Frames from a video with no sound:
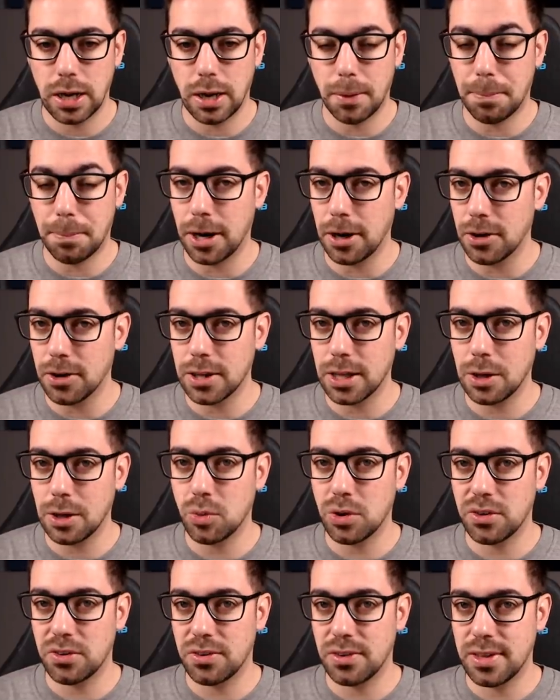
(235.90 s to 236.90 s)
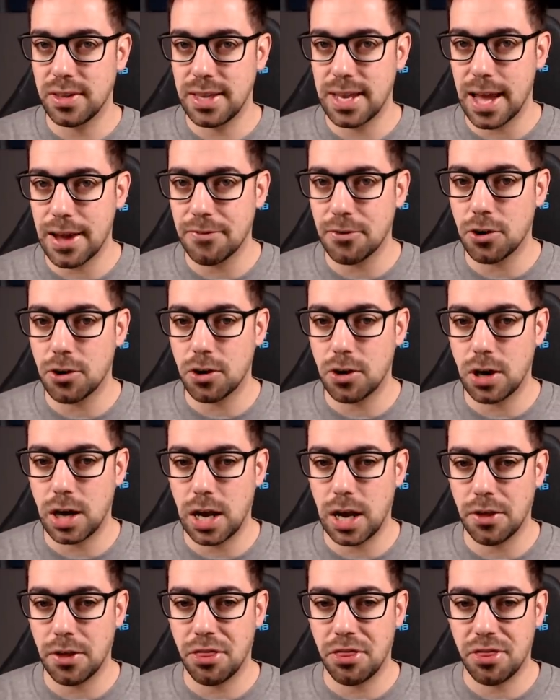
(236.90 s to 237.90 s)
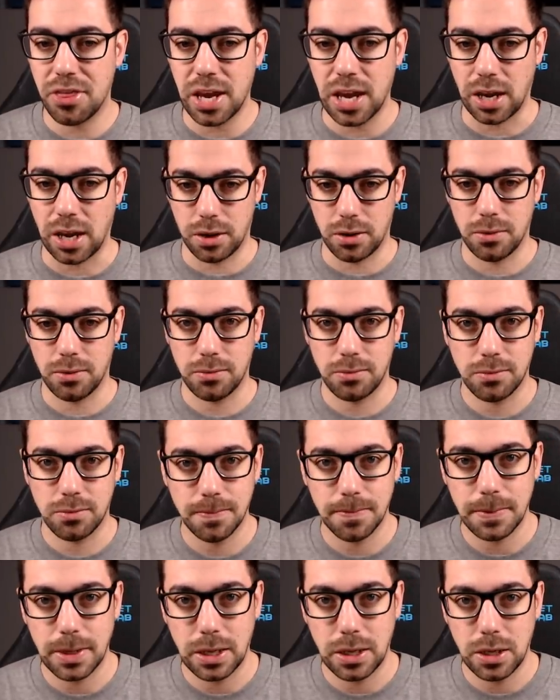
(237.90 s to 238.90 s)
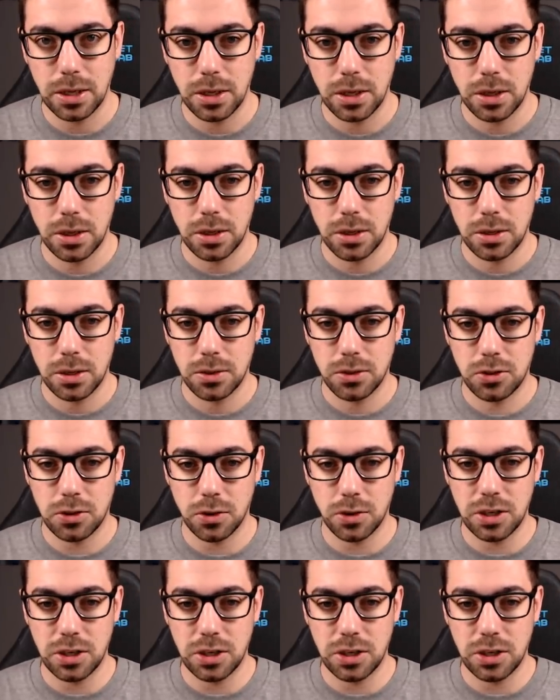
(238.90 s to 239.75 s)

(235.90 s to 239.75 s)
apparently was never a thing. So